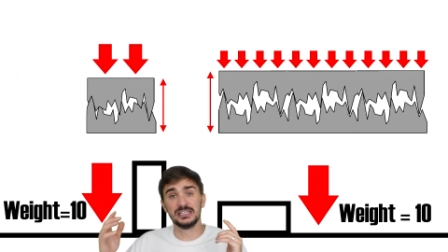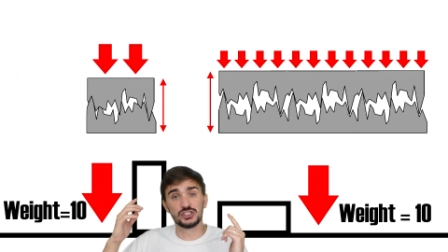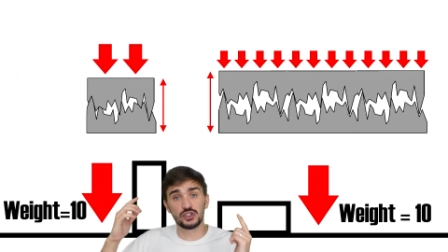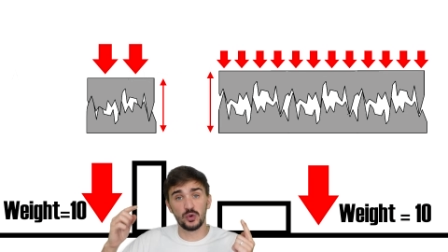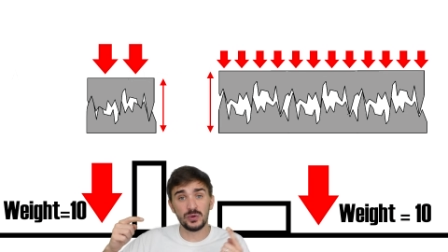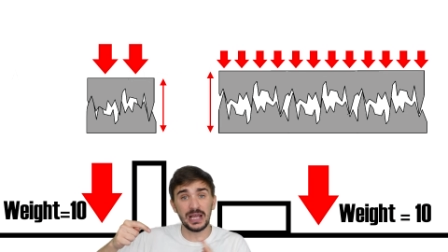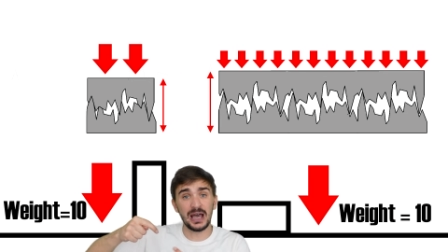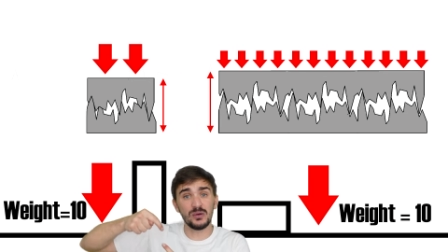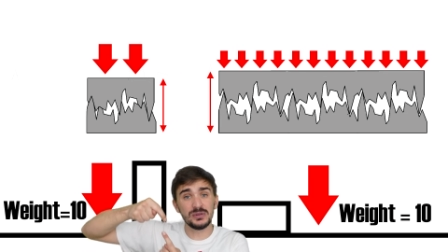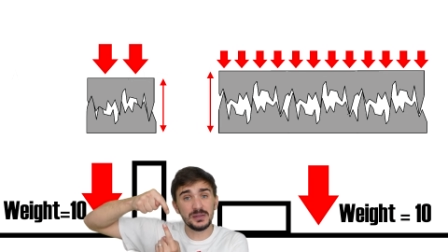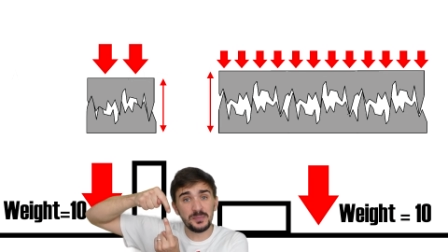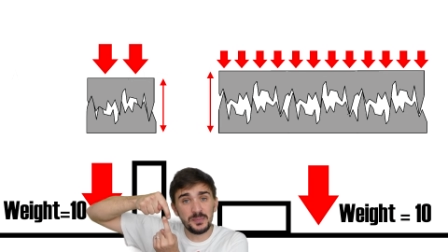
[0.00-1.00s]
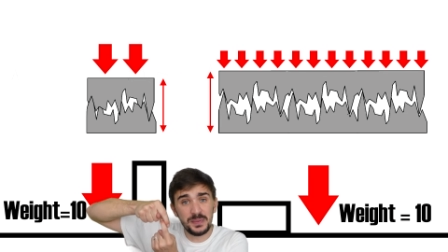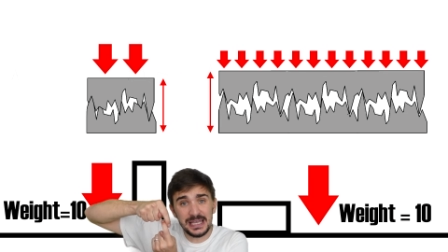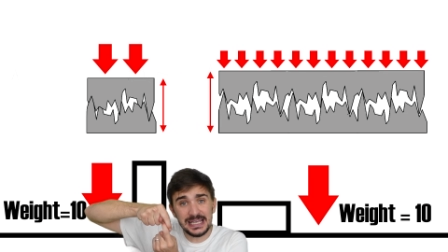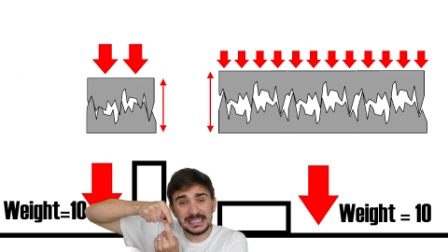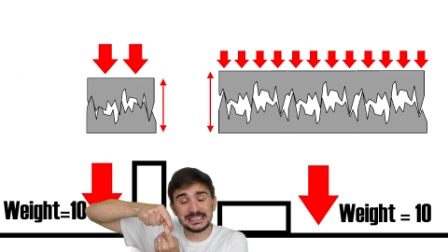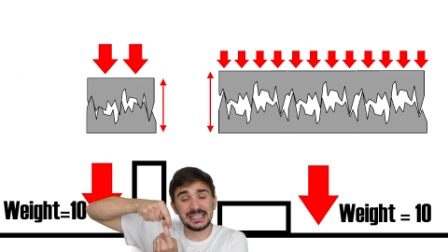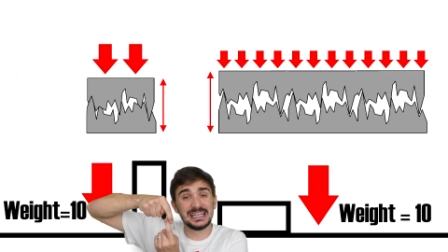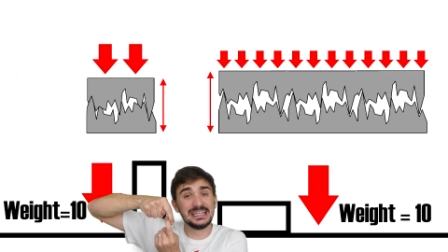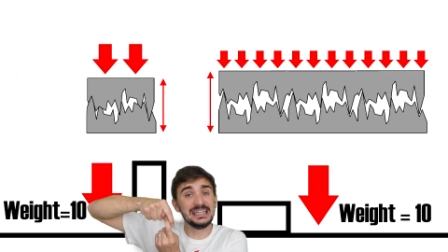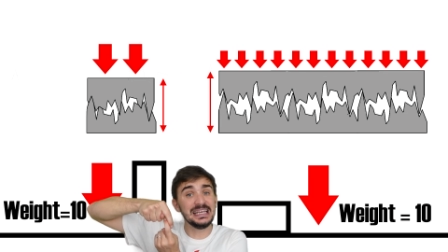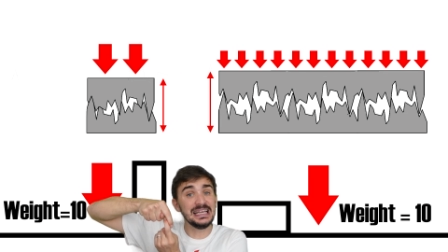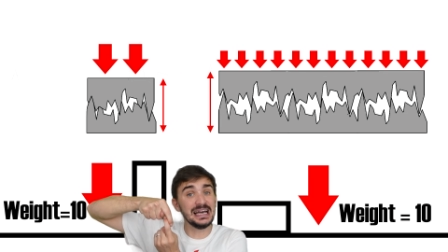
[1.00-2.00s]
So now the peaks
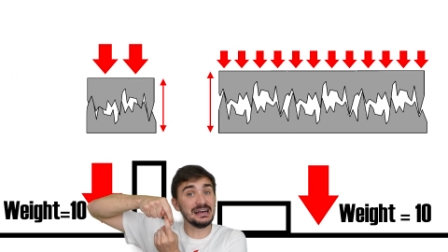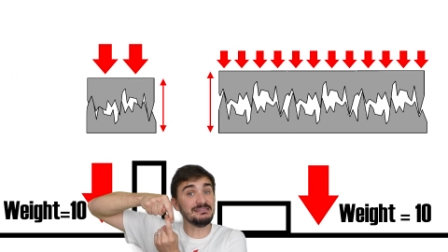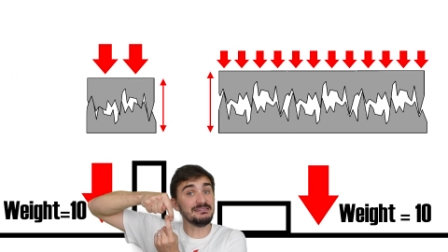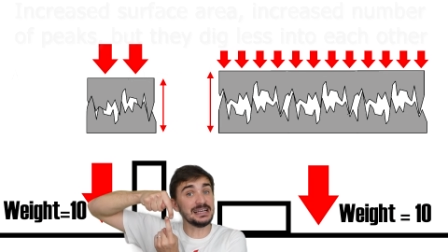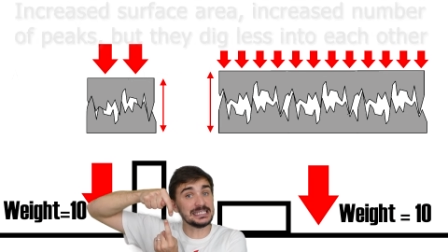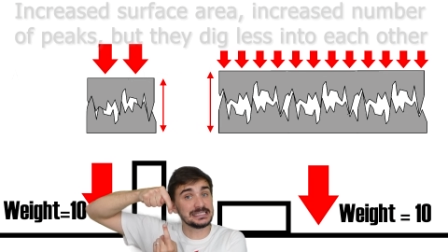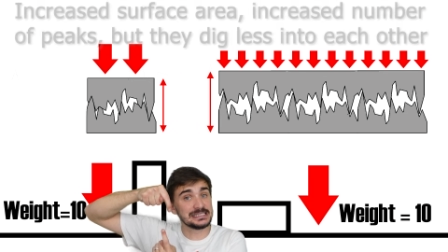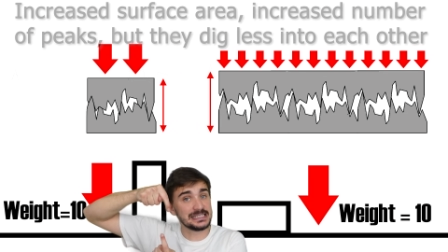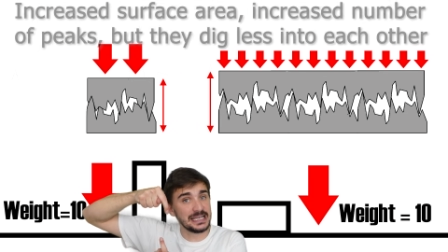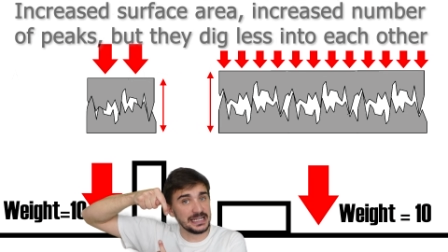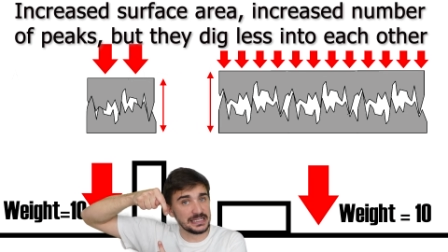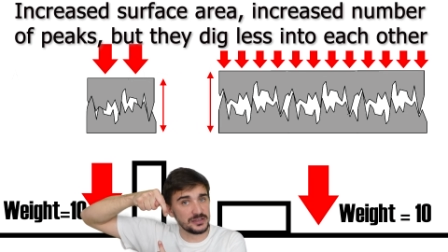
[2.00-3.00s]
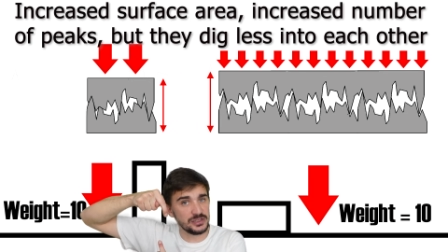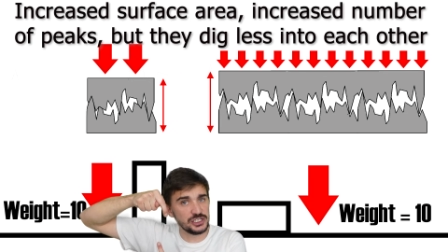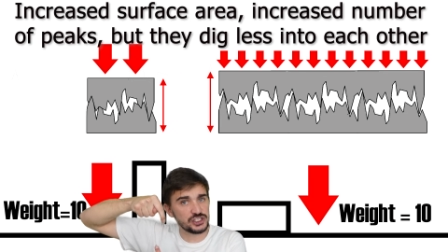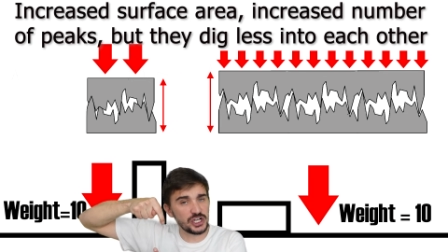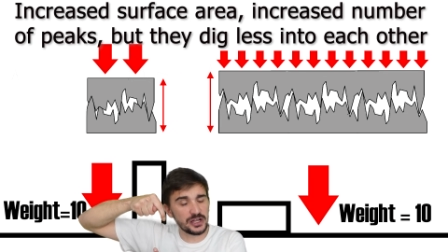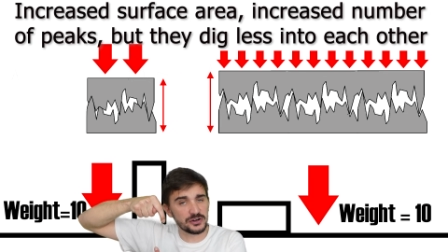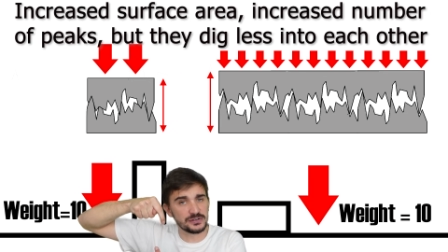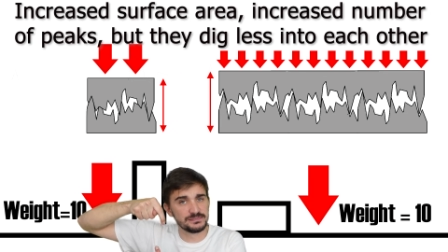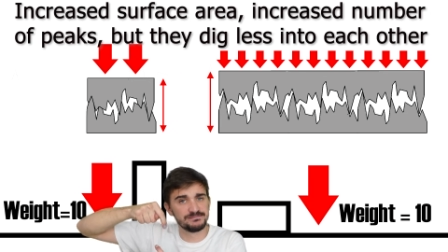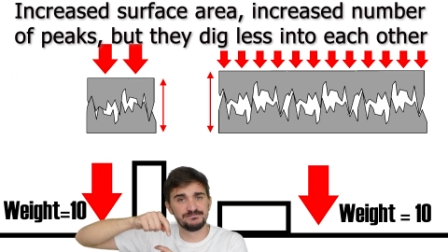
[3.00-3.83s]
dig less into each other.